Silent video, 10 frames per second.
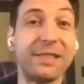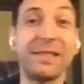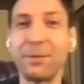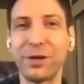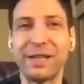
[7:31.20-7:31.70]

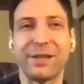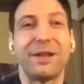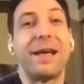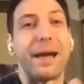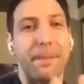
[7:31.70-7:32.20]
summaries
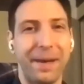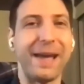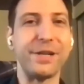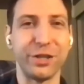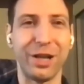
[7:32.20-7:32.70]
are like a
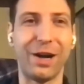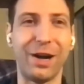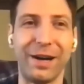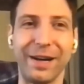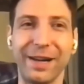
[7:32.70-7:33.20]
page
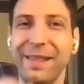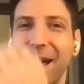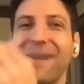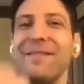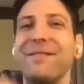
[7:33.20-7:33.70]
long. They
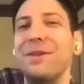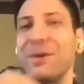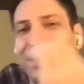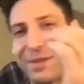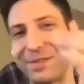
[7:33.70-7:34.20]
have
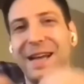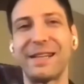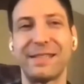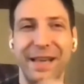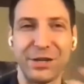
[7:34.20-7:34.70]
this
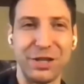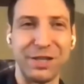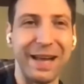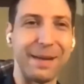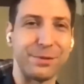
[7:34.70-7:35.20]
kind of section
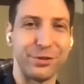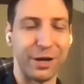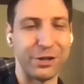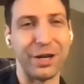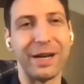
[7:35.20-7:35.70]
type
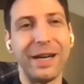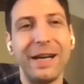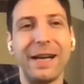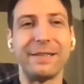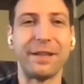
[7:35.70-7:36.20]
structure.
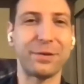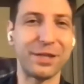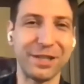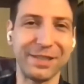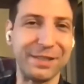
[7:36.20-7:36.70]
And so the
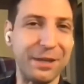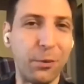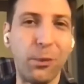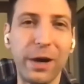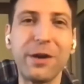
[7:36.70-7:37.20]
question is,
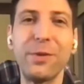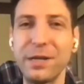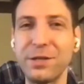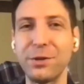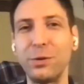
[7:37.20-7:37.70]
what can we
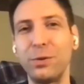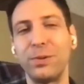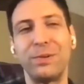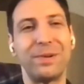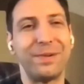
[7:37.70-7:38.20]

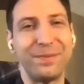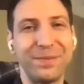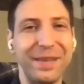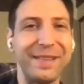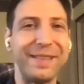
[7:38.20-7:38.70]
do
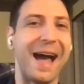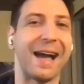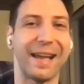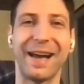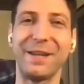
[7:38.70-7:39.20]
in
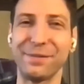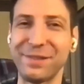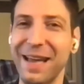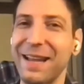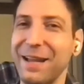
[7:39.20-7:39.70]
that kind of
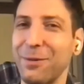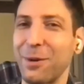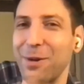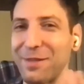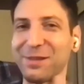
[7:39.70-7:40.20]
setting
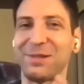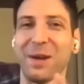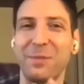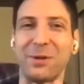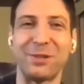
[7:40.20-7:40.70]
where we have these
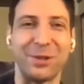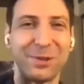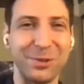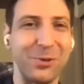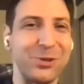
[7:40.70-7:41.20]
summaries,
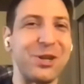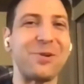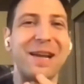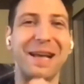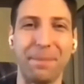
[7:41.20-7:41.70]
or we're
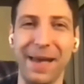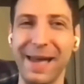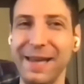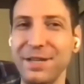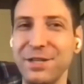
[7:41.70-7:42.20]
generating a
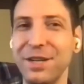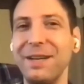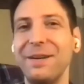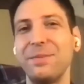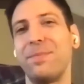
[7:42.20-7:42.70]
page
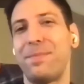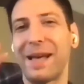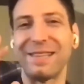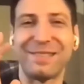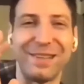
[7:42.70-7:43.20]

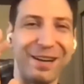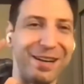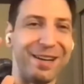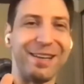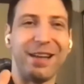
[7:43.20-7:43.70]
based
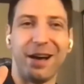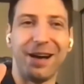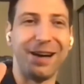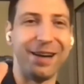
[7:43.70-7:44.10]
on